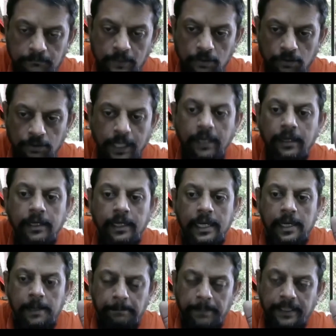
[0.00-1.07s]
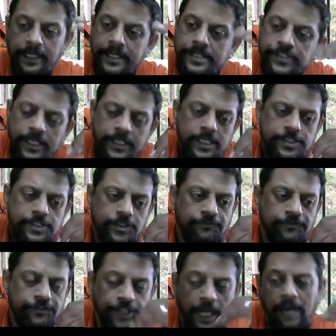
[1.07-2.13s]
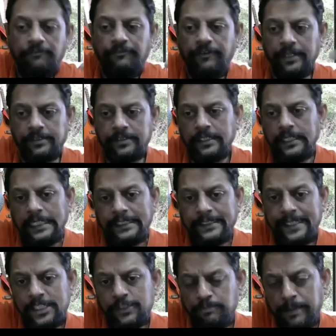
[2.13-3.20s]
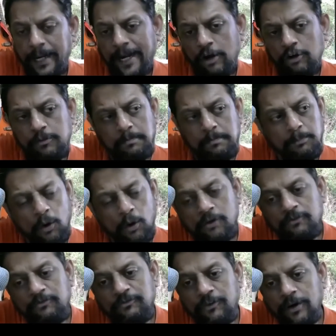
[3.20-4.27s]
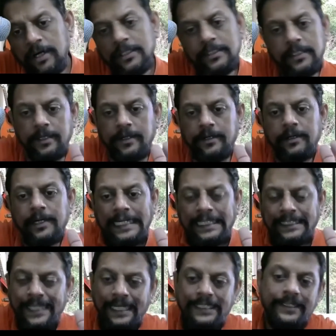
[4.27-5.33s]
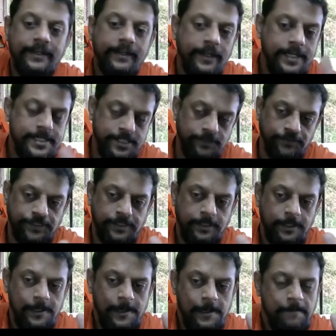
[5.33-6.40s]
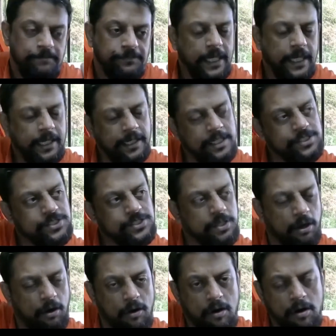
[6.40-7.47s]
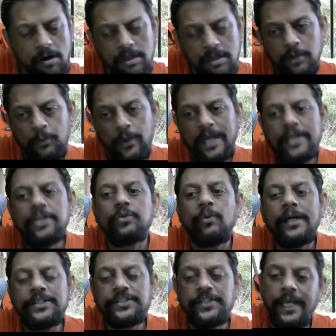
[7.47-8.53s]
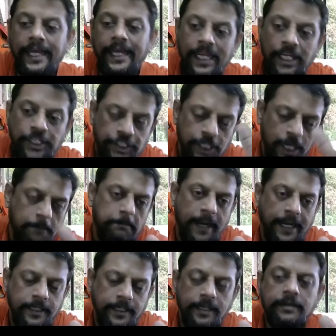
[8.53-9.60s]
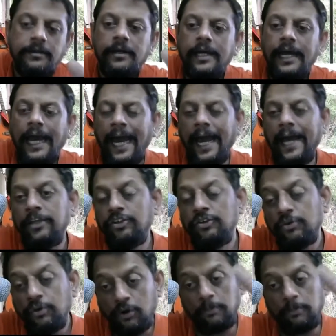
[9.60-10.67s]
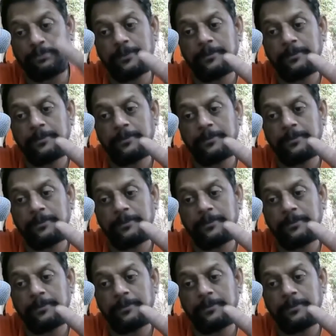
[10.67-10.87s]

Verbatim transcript: Okay, but the descendants of Japheth, they spread out more further than their relatives. They reached all the way towards Asia Minor and Europe.